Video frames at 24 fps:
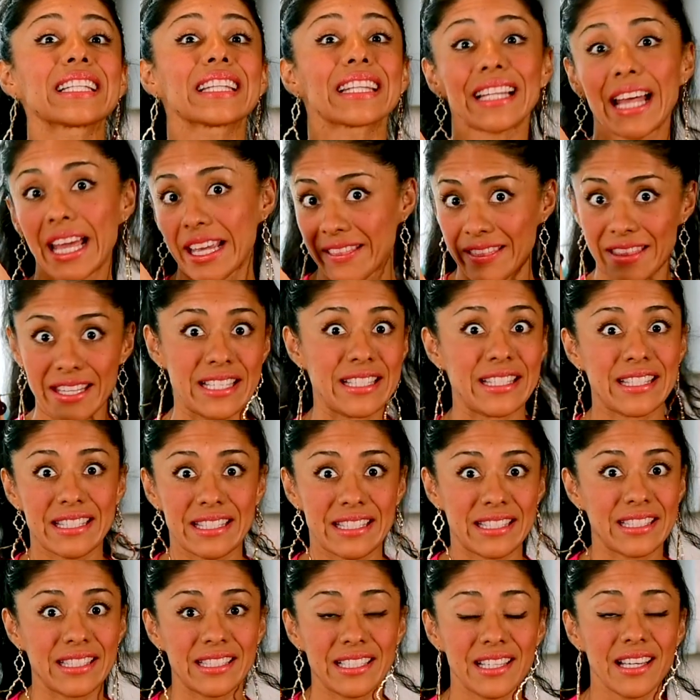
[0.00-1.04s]
like this.
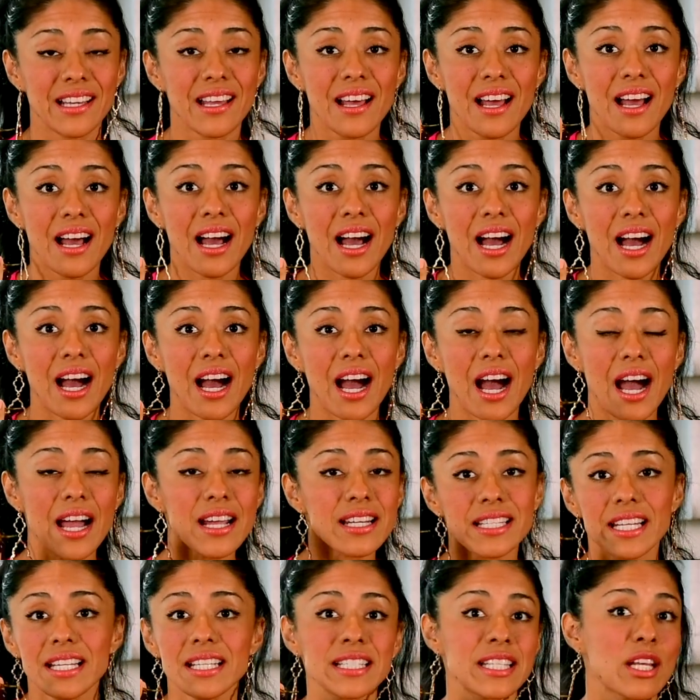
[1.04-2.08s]

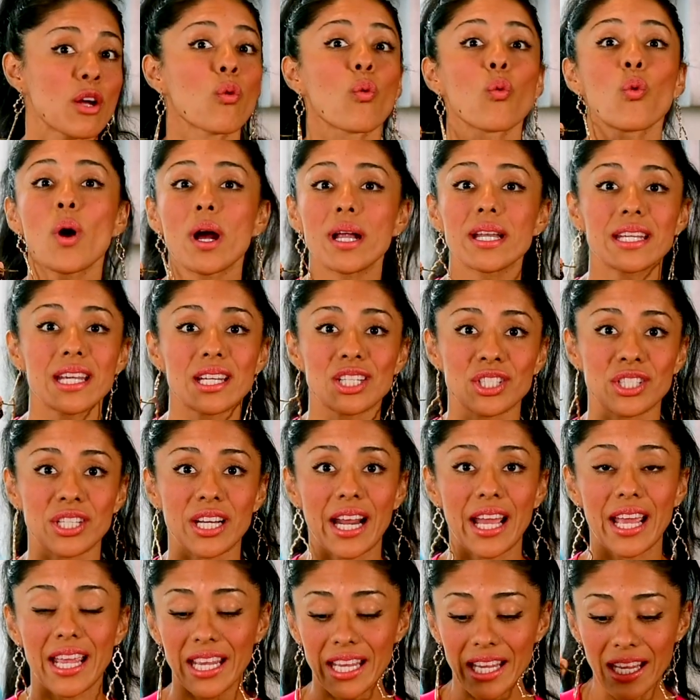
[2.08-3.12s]
I tasted one
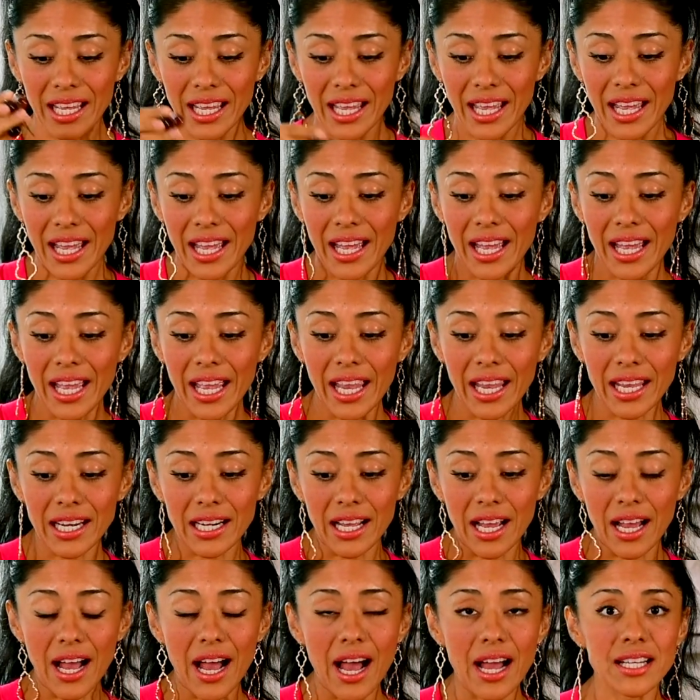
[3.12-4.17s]
yesterday
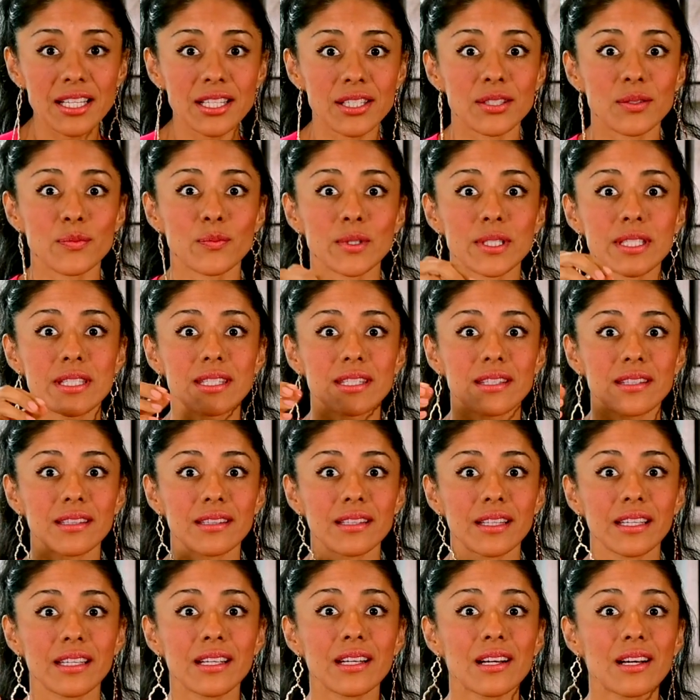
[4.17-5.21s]
and I just was
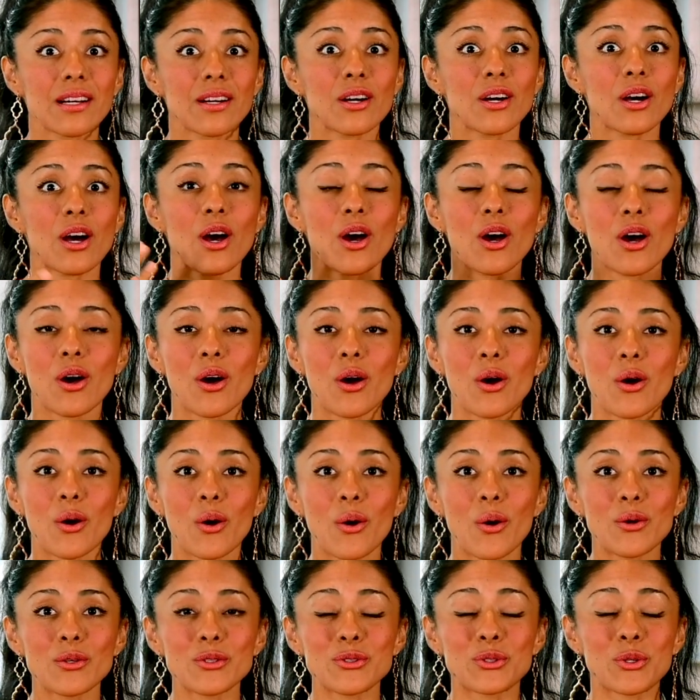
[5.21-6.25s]
like
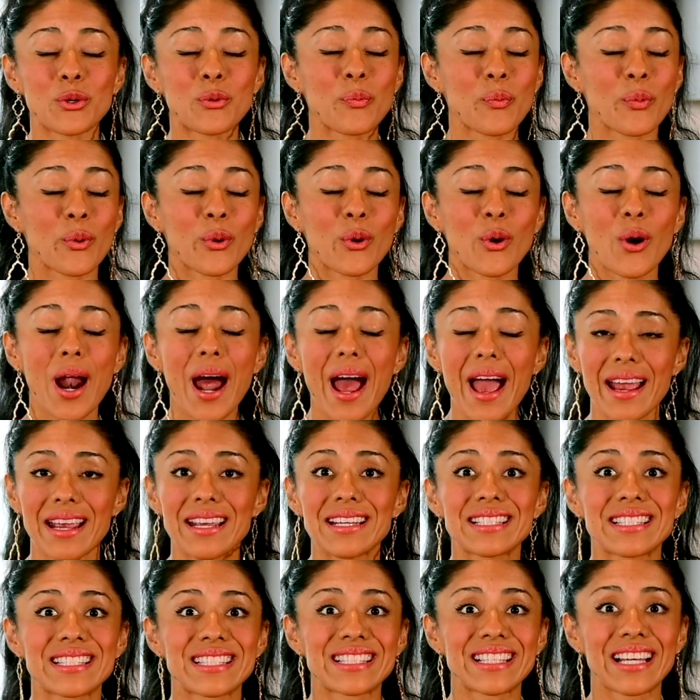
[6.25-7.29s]

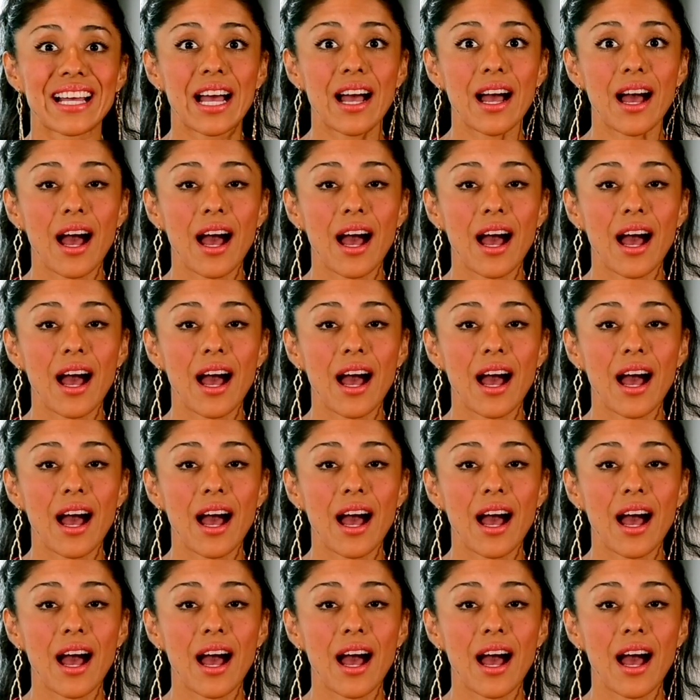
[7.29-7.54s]
surprised.